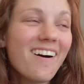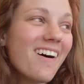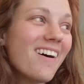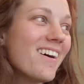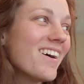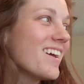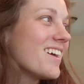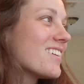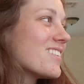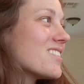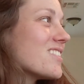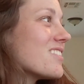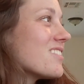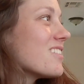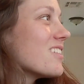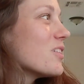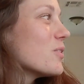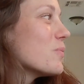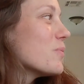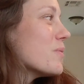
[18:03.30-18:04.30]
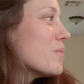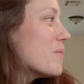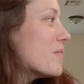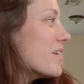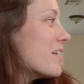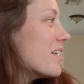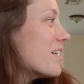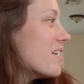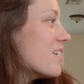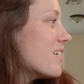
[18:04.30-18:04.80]
I'll answer them.
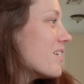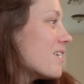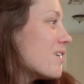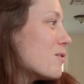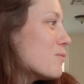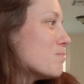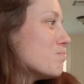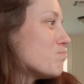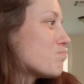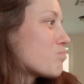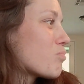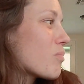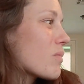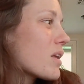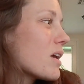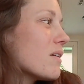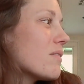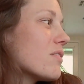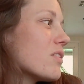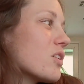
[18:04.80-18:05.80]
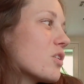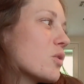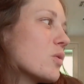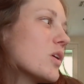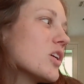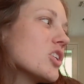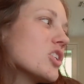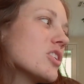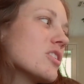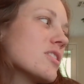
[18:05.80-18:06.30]
If there are
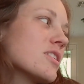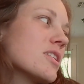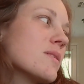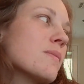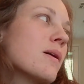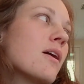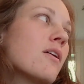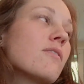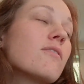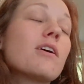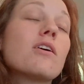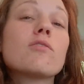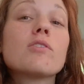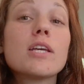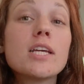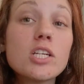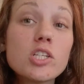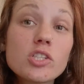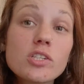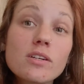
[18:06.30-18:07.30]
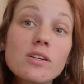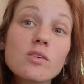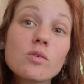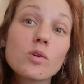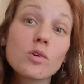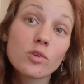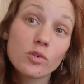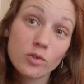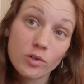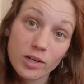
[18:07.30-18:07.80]
questions about foundation
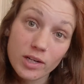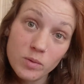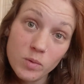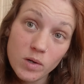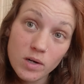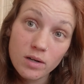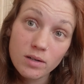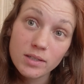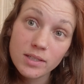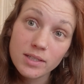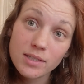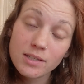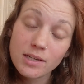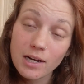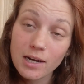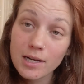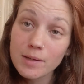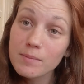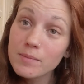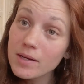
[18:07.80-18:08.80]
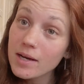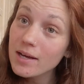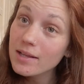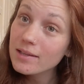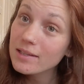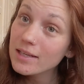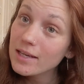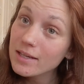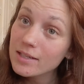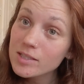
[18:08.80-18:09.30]
or drywalling, I'm not
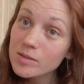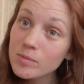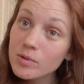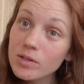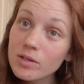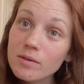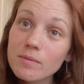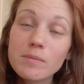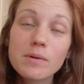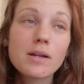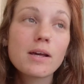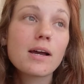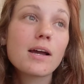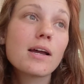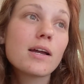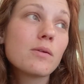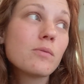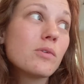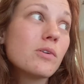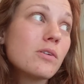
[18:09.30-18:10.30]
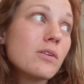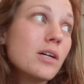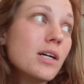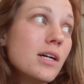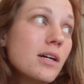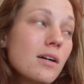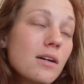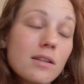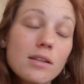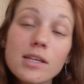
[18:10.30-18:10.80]
the expert, but I will
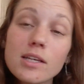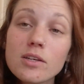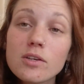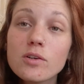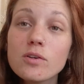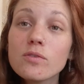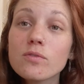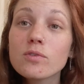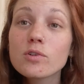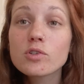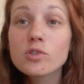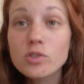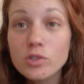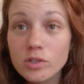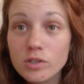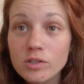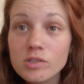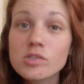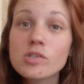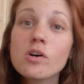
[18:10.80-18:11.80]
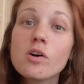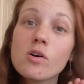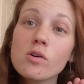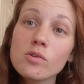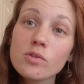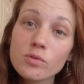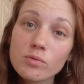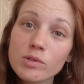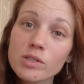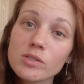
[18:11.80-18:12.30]
link you for sure to
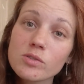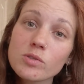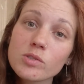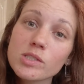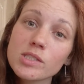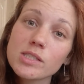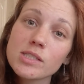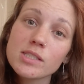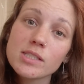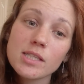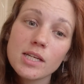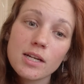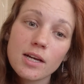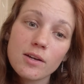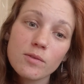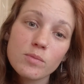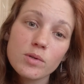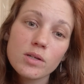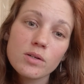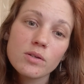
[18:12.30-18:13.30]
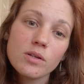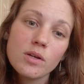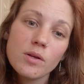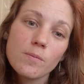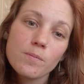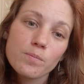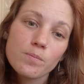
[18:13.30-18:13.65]
all the resources that I've been